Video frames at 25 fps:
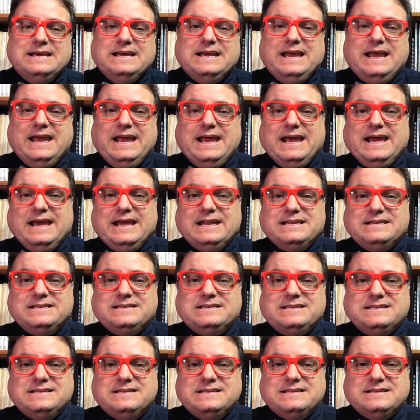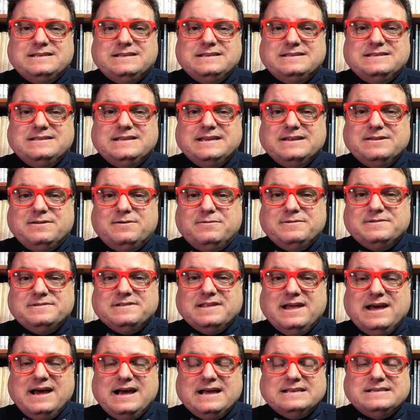And signal was
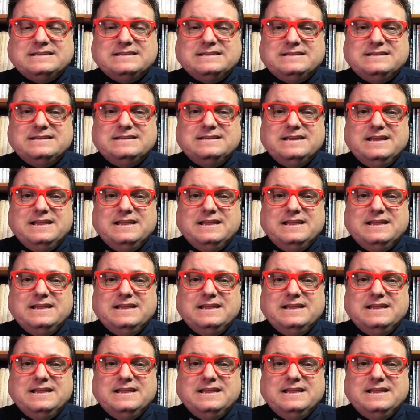lost,